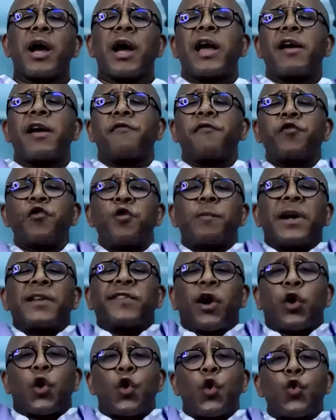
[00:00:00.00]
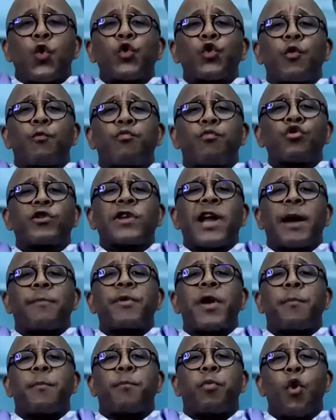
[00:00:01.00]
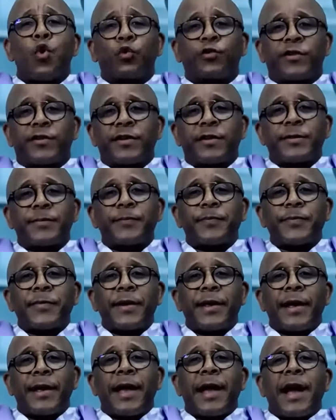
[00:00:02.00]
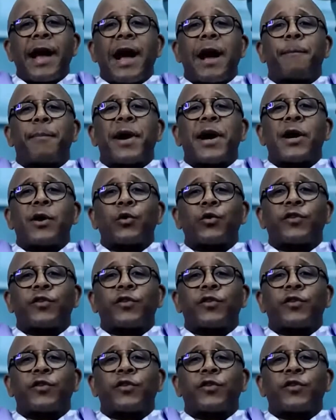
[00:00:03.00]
A few months ago, you put up a post about